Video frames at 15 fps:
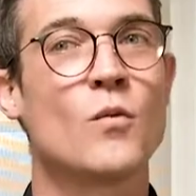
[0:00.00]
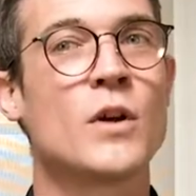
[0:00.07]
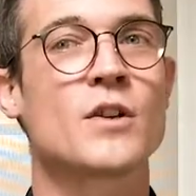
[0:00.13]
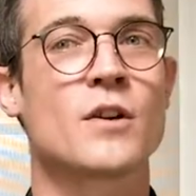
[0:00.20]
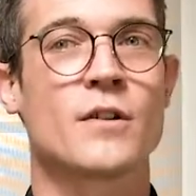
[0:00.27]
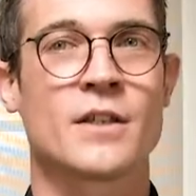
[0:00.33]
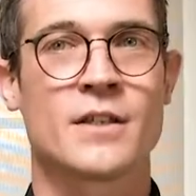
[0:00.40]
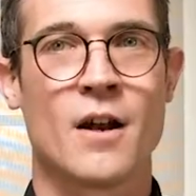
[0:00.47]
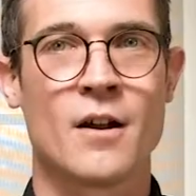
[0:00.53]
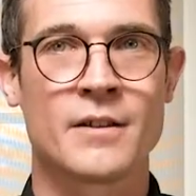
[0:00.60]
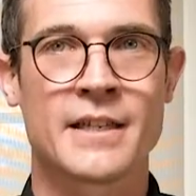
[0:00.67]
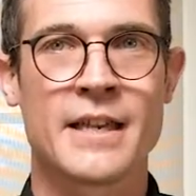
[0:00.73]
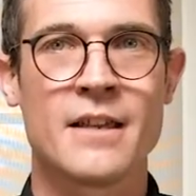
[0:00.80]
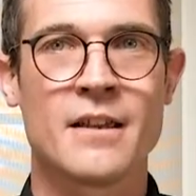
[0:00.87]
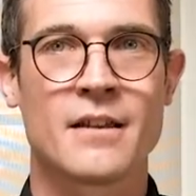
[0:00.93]
which are
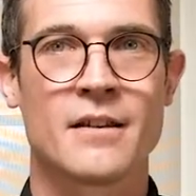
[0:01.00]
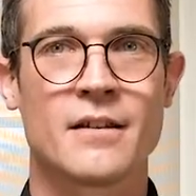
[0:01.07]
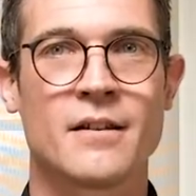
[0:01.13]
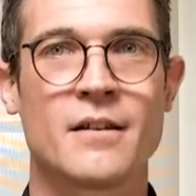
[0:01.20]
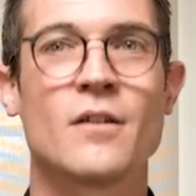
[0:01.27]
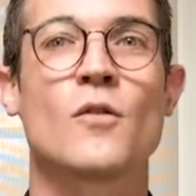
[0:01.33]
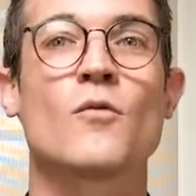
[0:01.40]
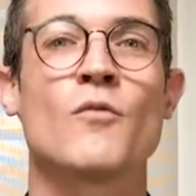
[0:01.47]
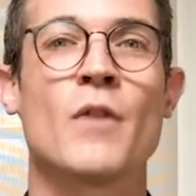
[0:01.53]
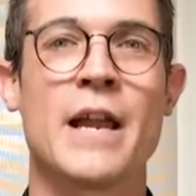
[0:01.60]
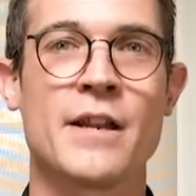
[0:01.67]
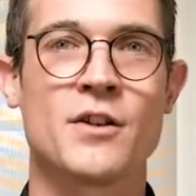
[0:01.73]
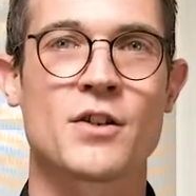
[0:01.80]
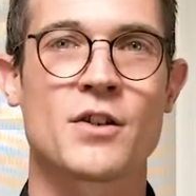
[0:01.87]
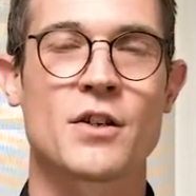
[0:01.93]
salty,
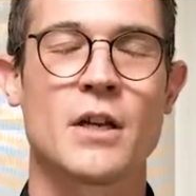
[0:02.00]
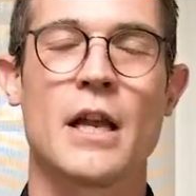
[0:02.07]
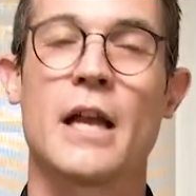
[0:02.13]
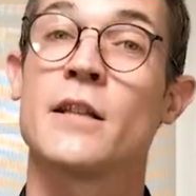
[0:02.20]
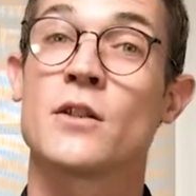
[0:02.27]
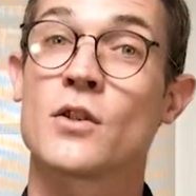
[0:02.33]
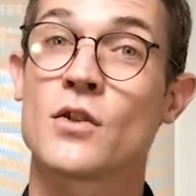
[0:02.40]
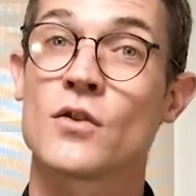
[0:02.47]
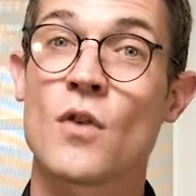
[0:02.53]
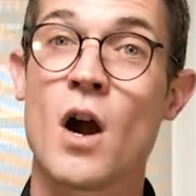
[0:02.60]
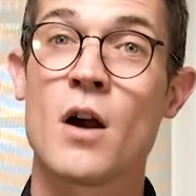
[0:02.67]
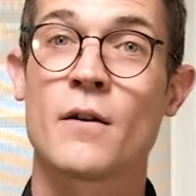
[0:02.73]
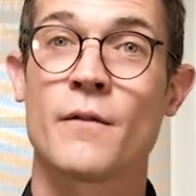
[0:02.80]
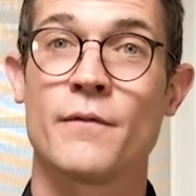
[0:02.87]
rich, and strong